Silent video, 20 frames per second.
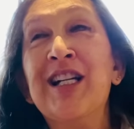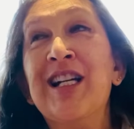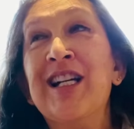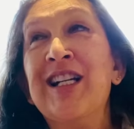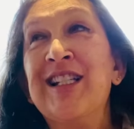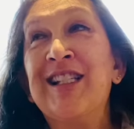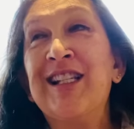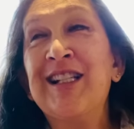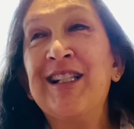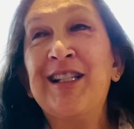
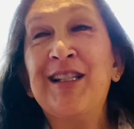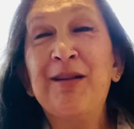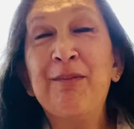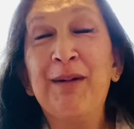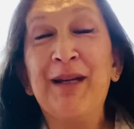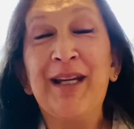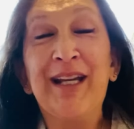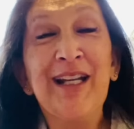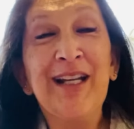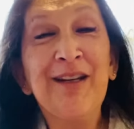since the
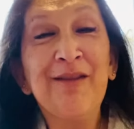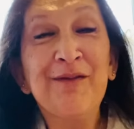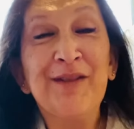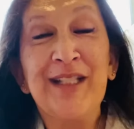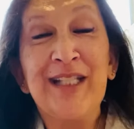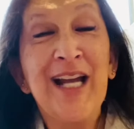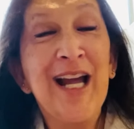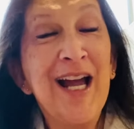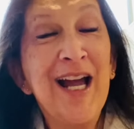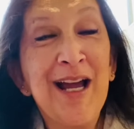beginning of
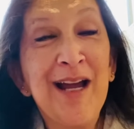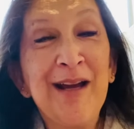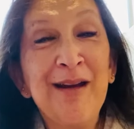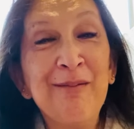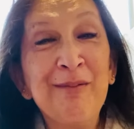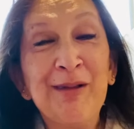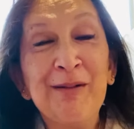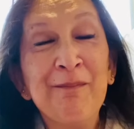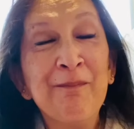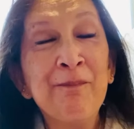
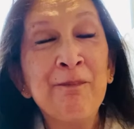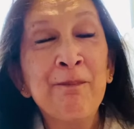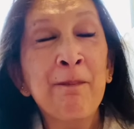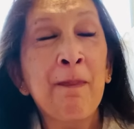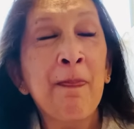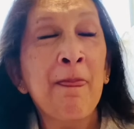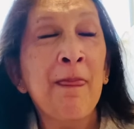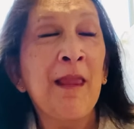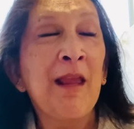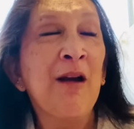time, and
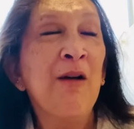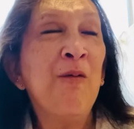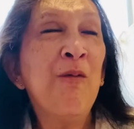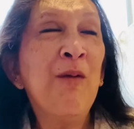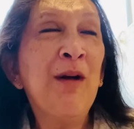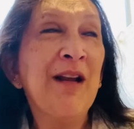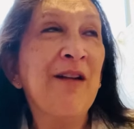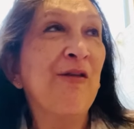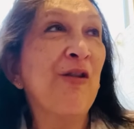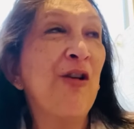
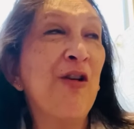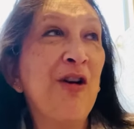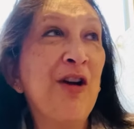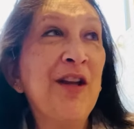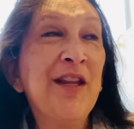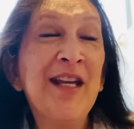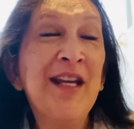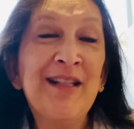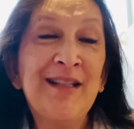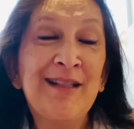whatever,
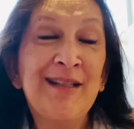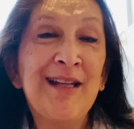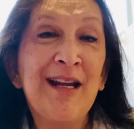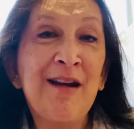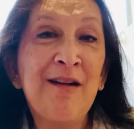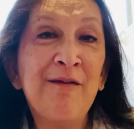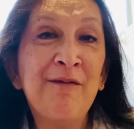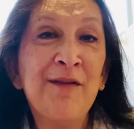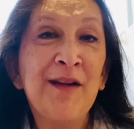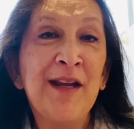all that
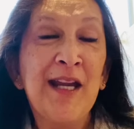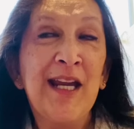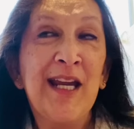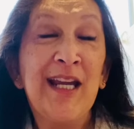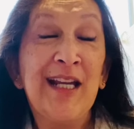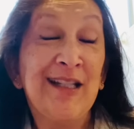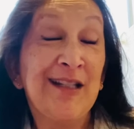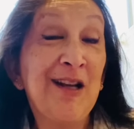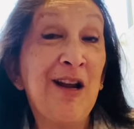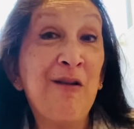stuff,
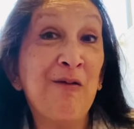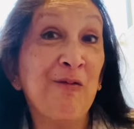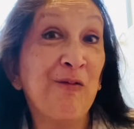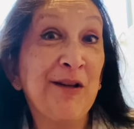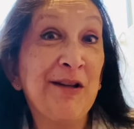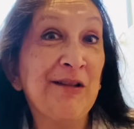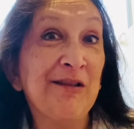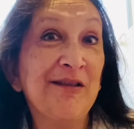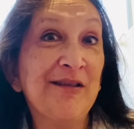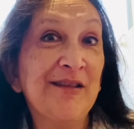it's not
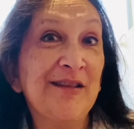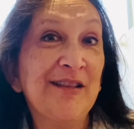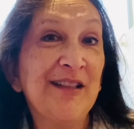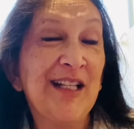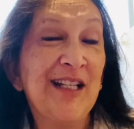real.